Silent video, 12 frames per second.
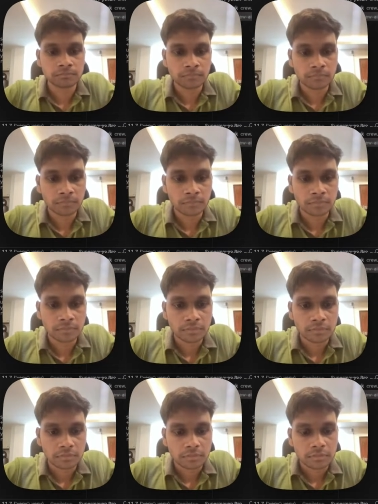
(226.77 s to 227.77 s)

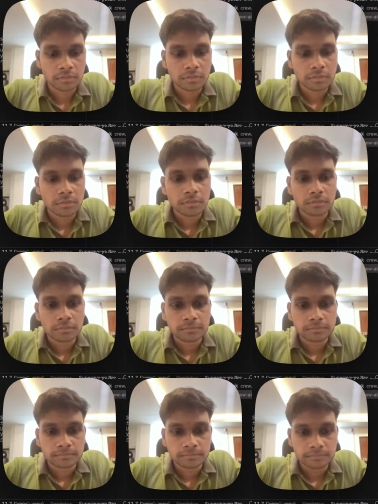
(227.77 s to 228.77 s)

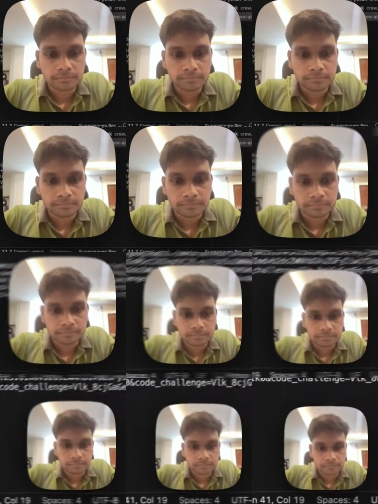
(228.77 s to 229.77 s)

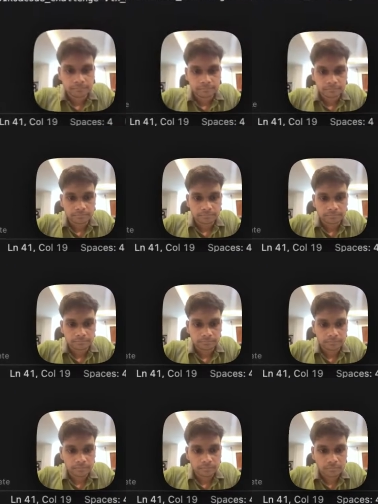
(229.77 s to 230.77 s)

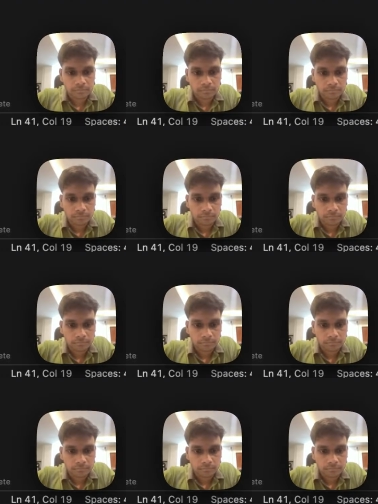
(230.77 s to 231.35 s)
(silence)